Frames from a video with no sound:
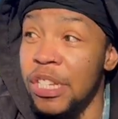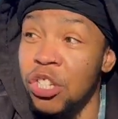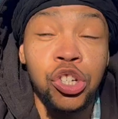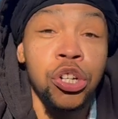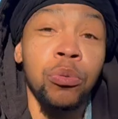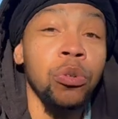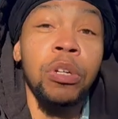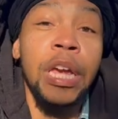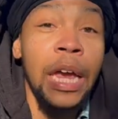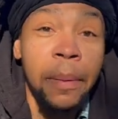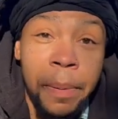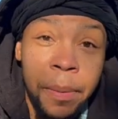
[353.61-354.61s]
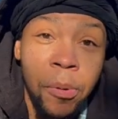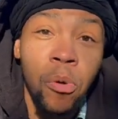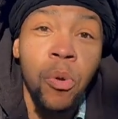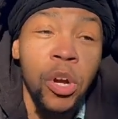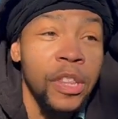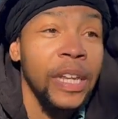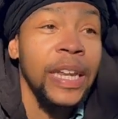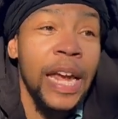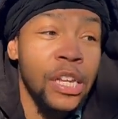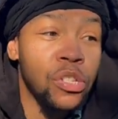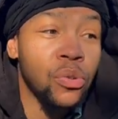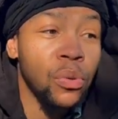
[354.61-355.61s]
in general gay people were the
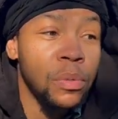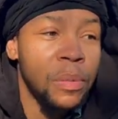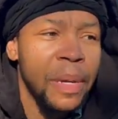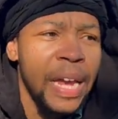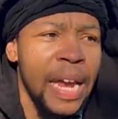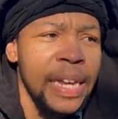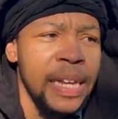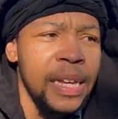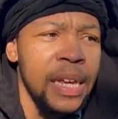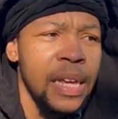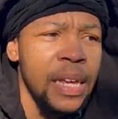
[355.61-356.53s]
latest group to be hated